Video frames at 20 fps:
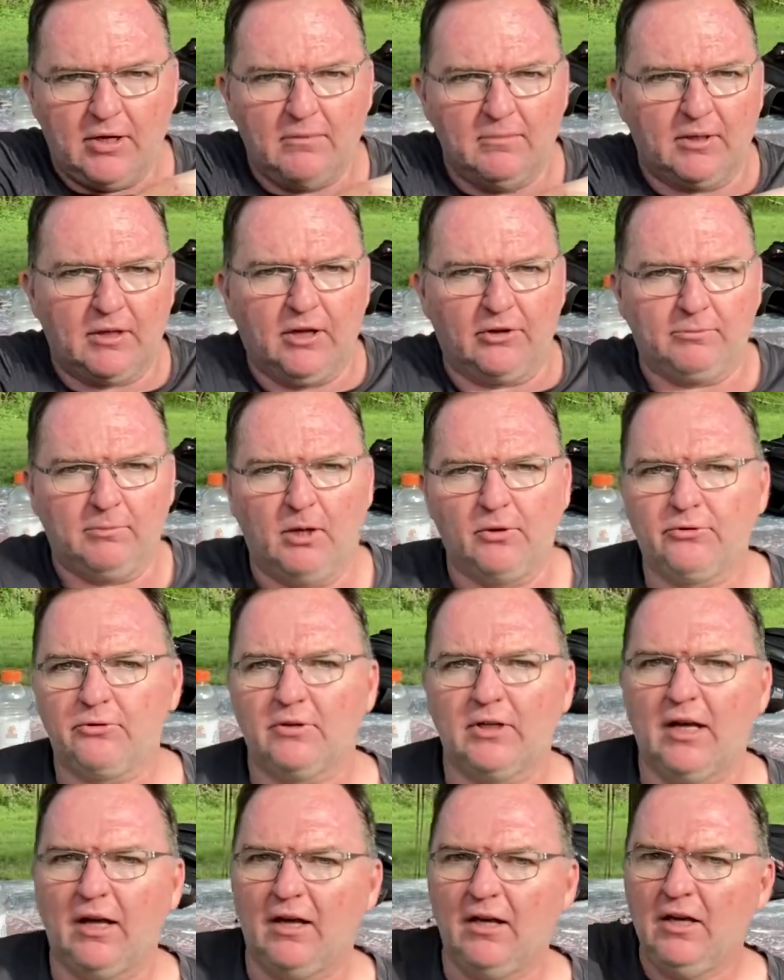because mostly,
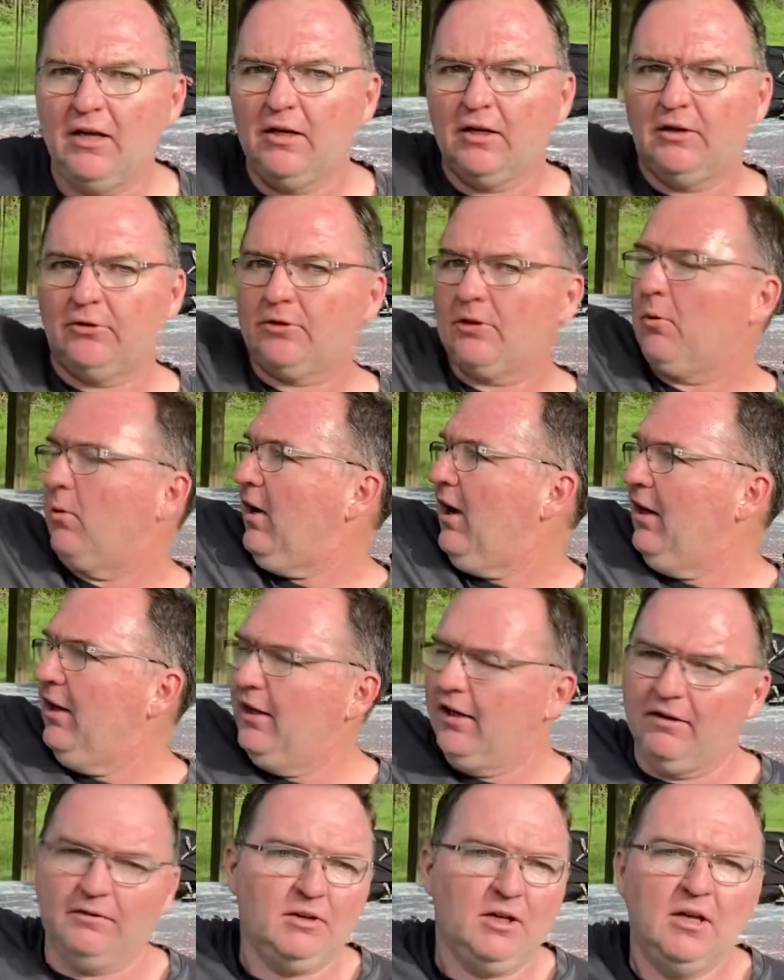you see where I
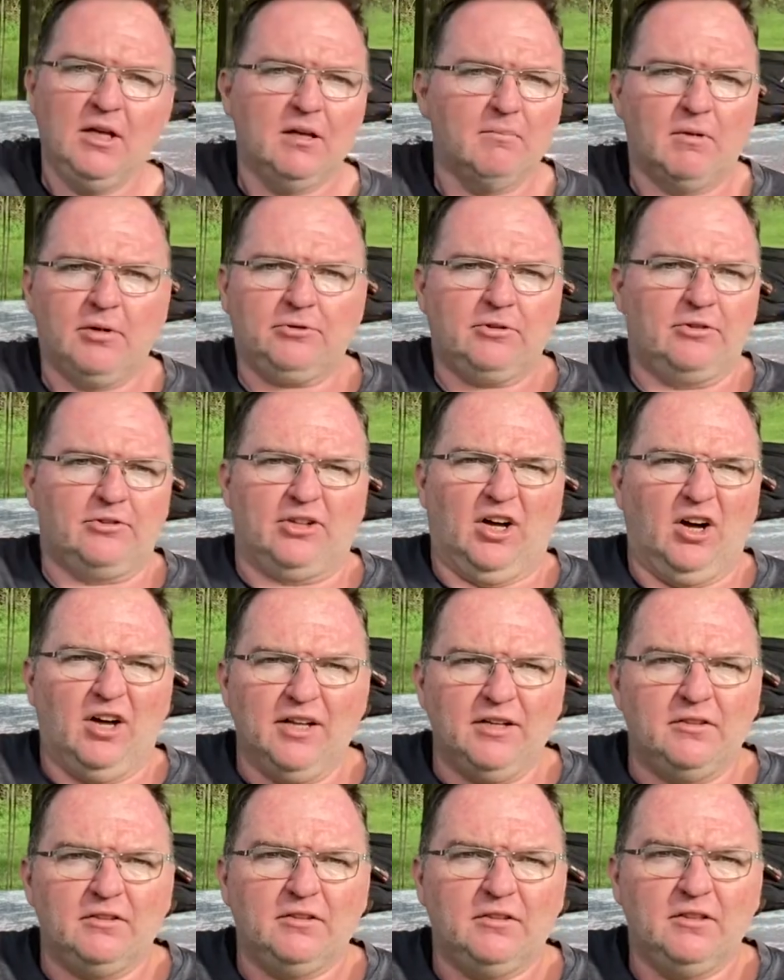live, mostly just
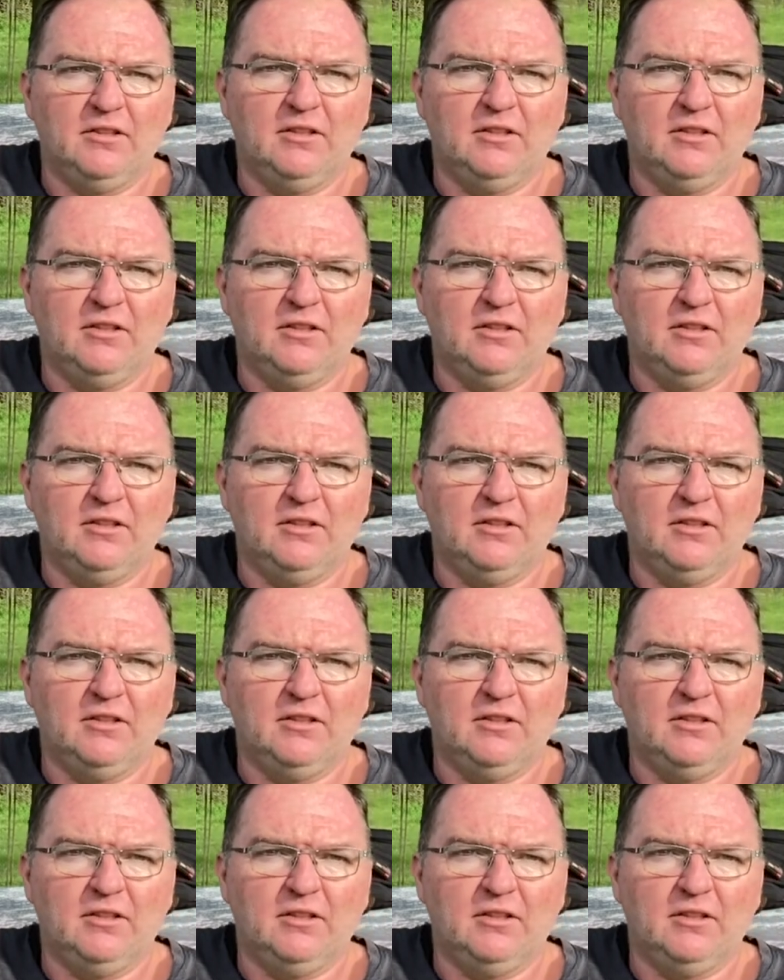hunting